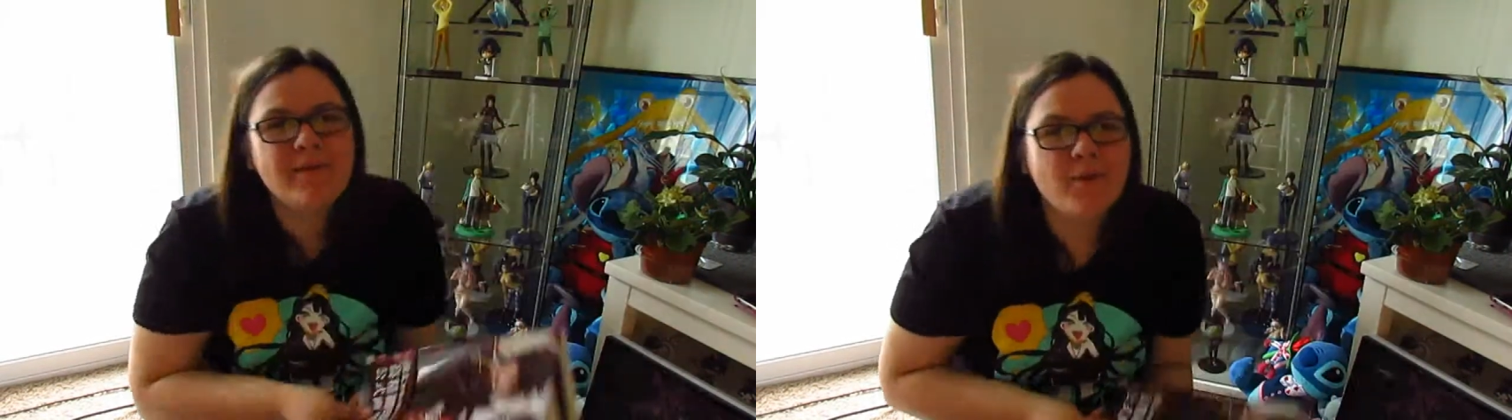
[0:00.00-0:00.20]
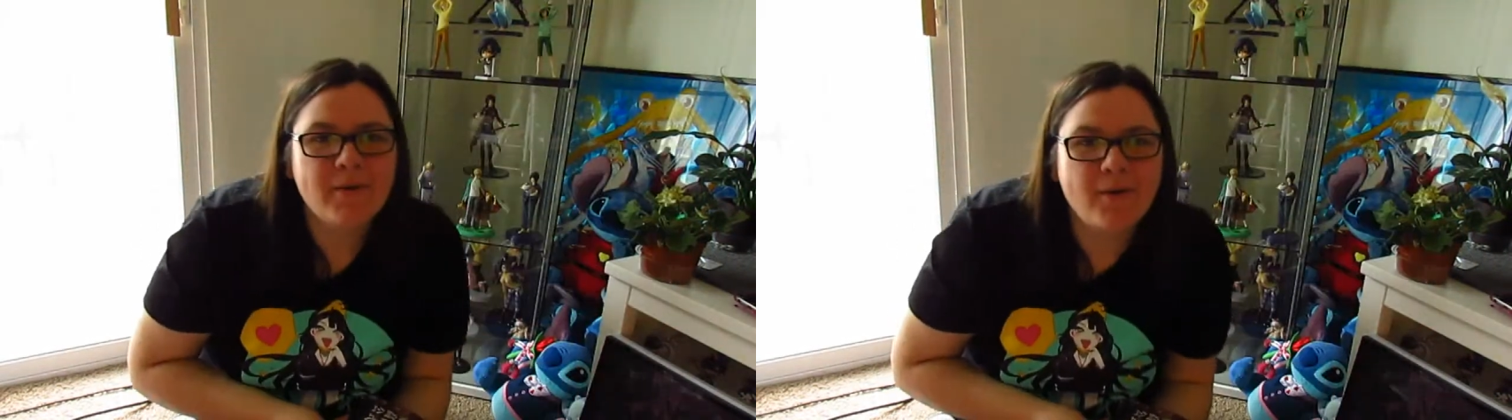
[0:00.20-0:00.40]

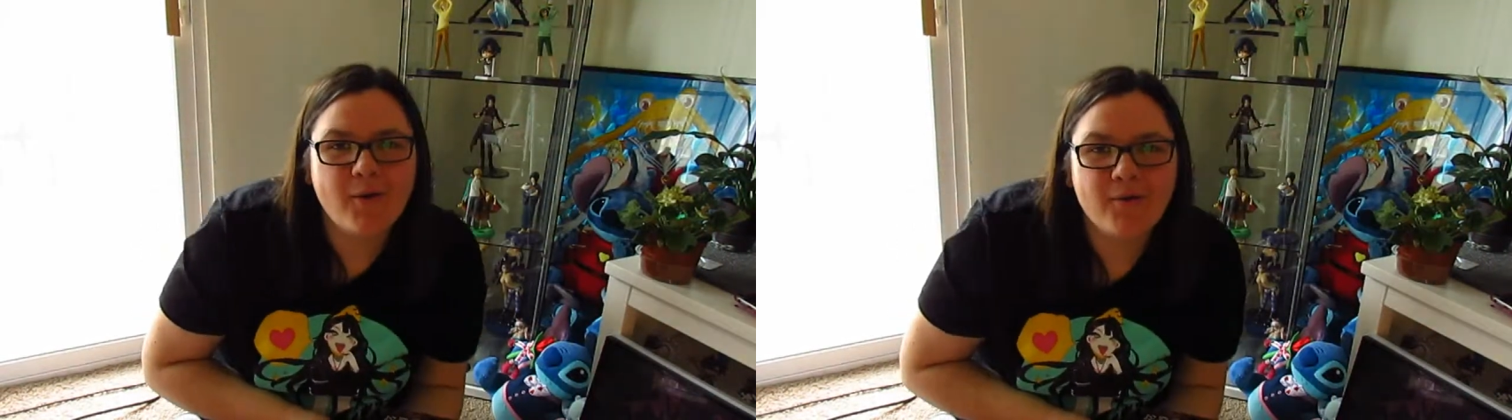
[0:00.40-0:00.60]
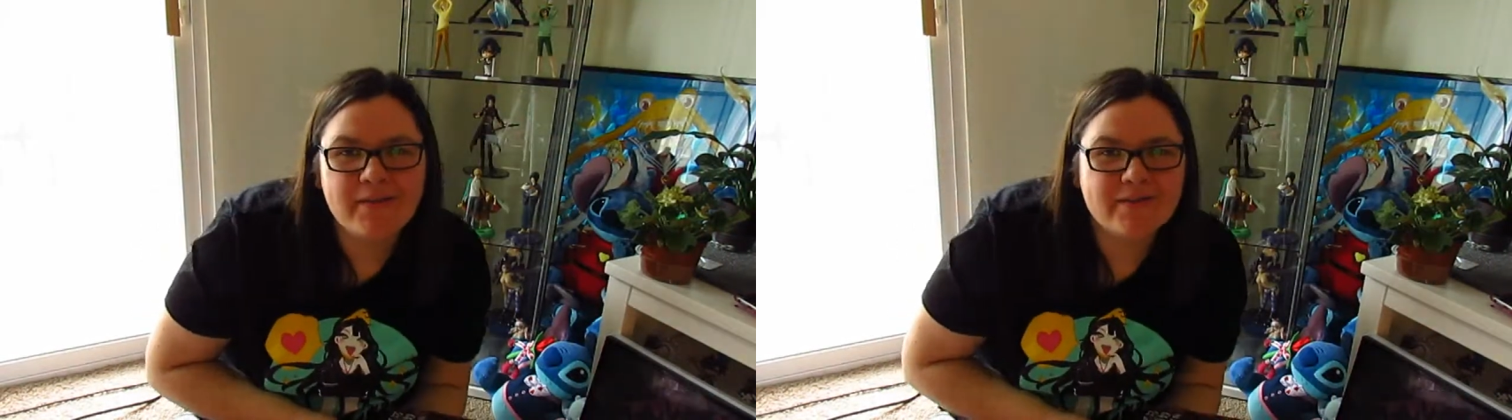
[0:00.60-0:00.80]
really hoping
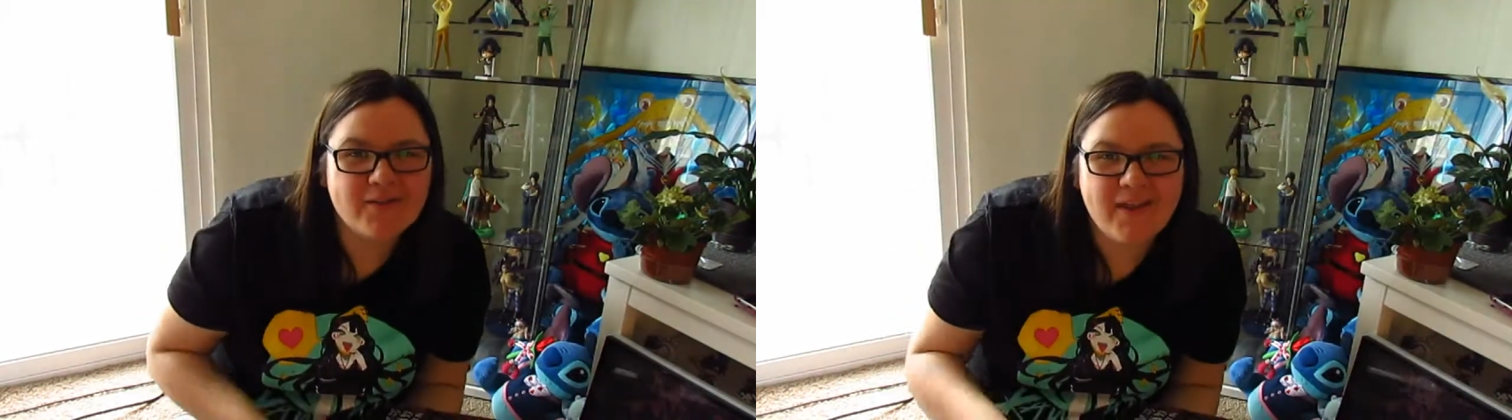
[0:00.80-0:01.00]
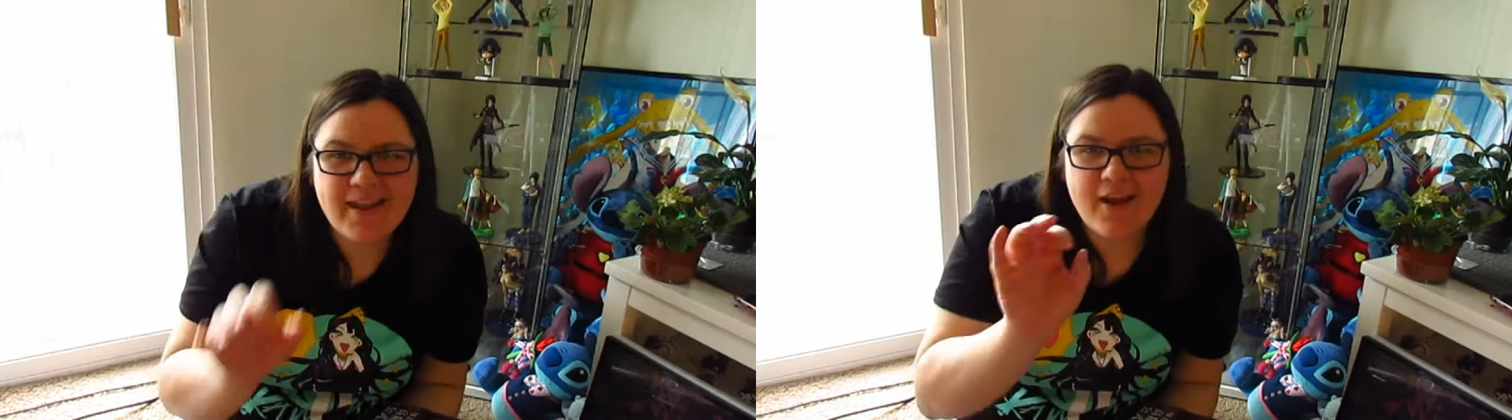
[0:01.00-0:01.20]
all these are
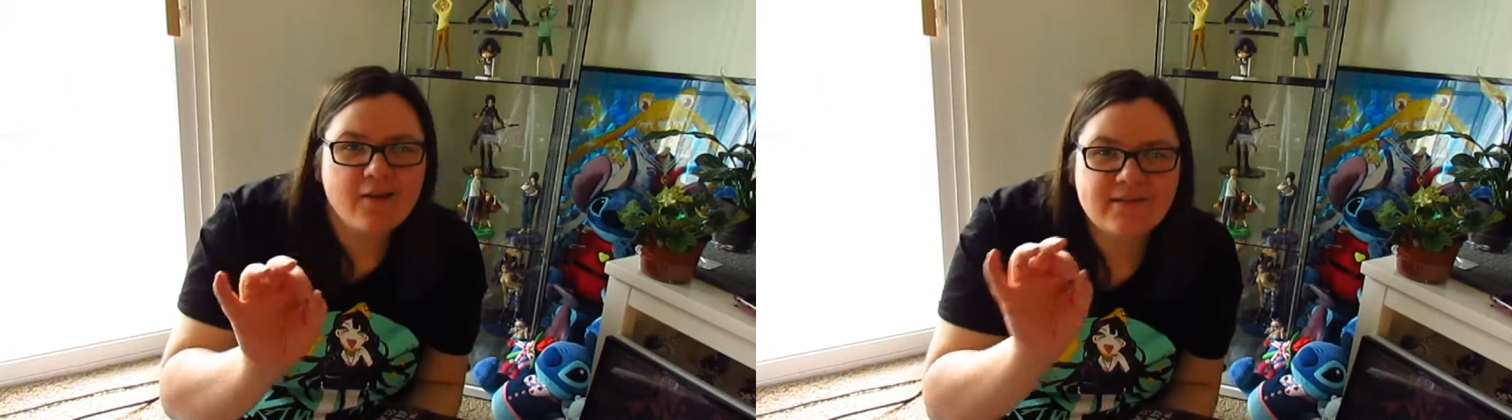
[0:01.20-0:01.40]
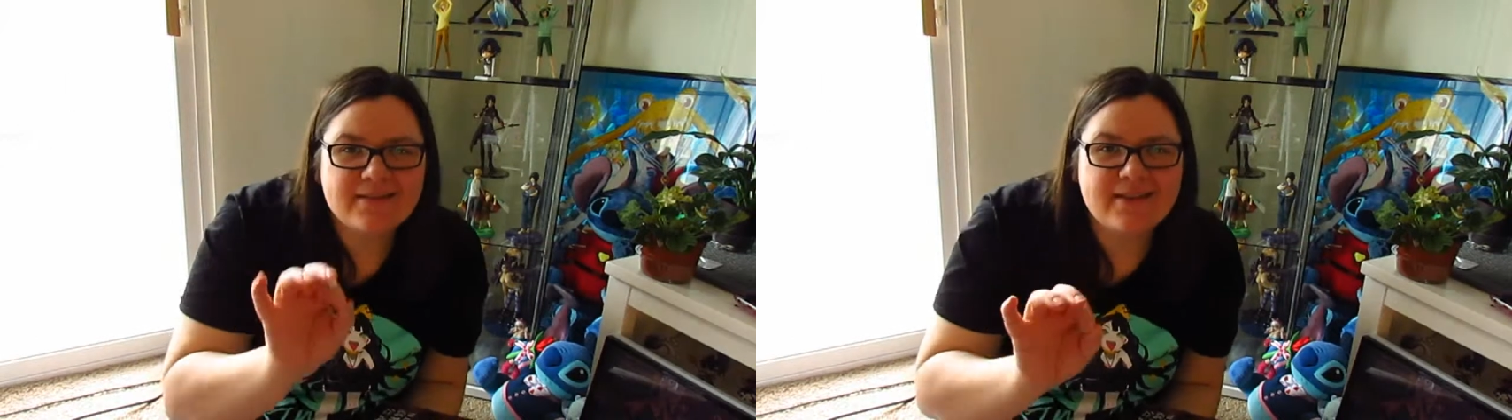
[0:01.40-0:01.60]
like
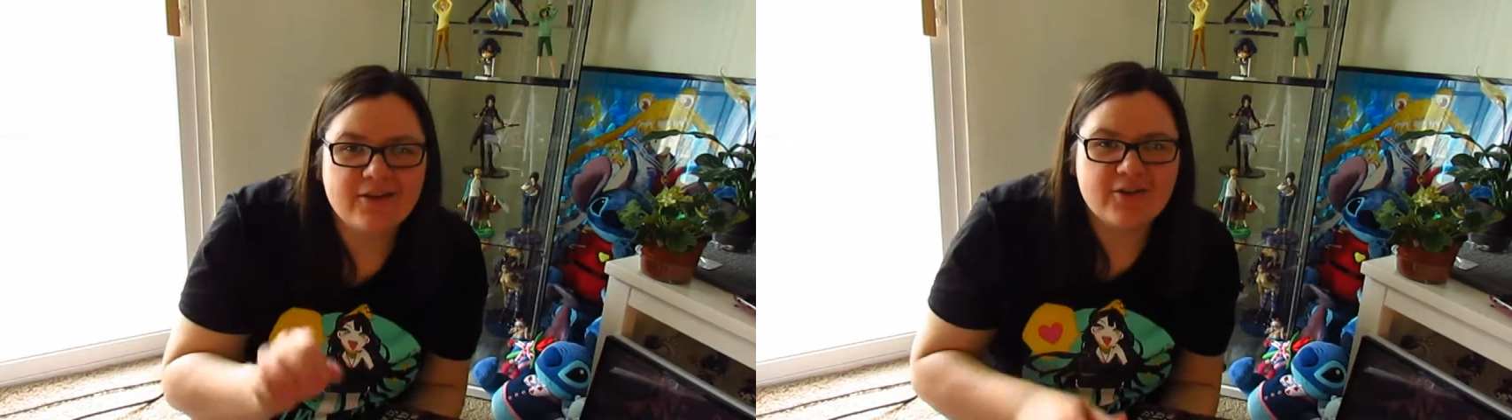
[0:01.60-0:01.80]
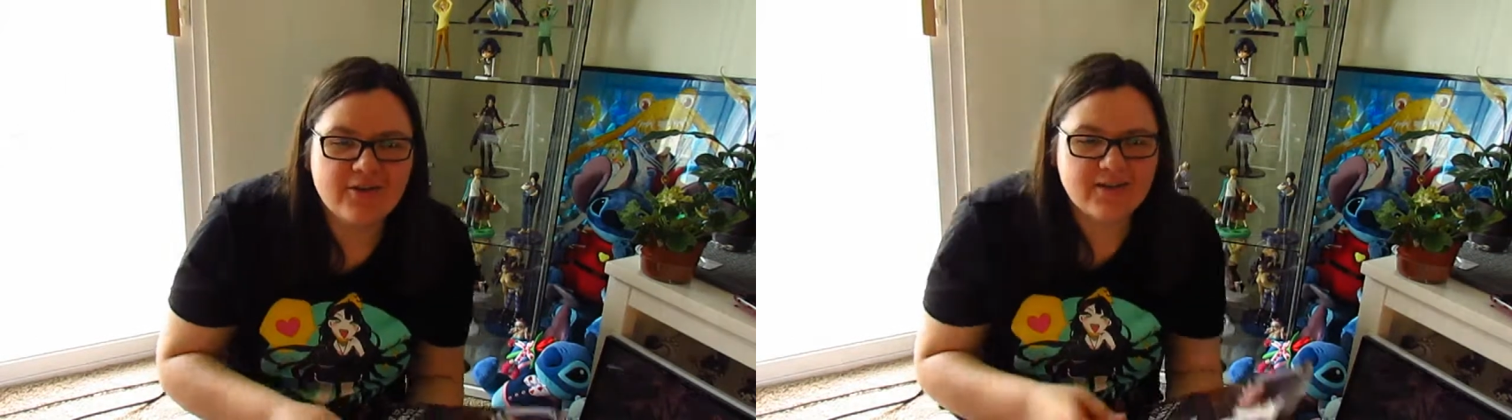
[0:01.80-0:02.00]
on
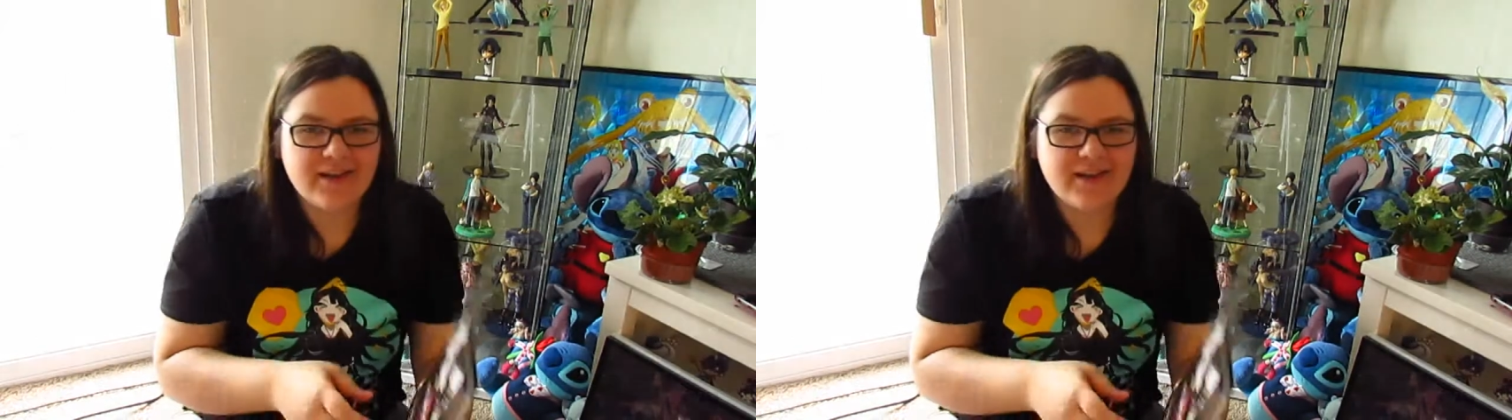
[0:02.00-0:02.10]
center and you can